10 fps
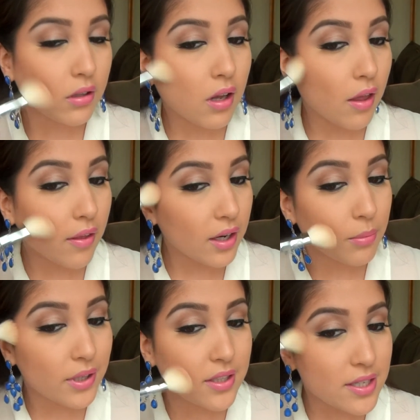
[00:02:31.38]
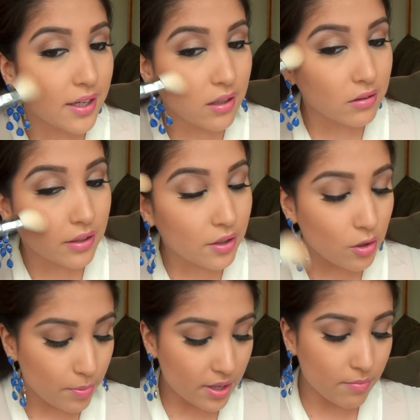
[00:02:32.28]
And then I'm going to take a
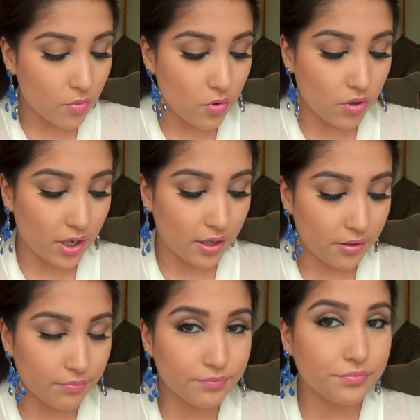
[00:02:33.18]
little bit more.